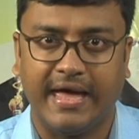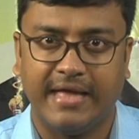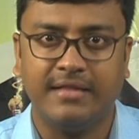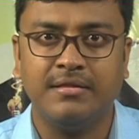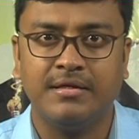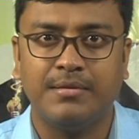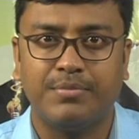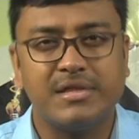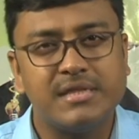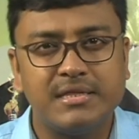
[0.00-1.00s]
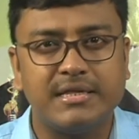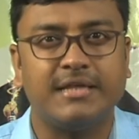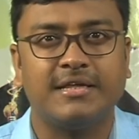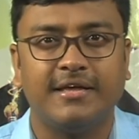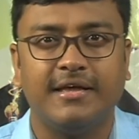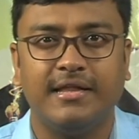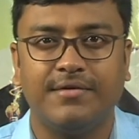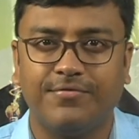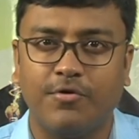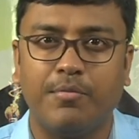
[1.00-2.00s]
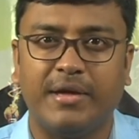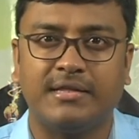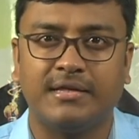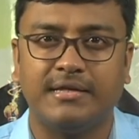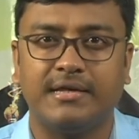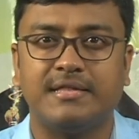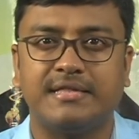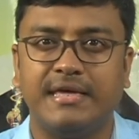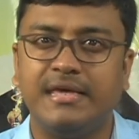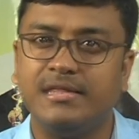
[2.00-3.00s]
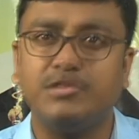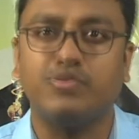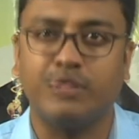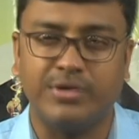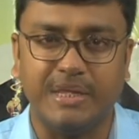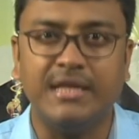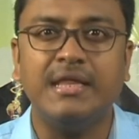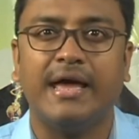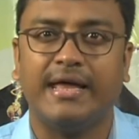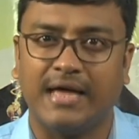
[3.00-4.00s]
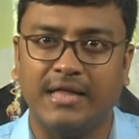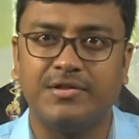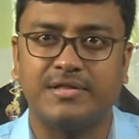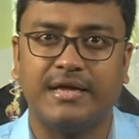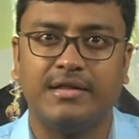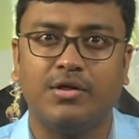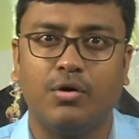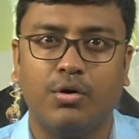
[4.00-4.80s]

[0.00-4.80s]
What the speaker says: and present it in a format that is easy to read and understand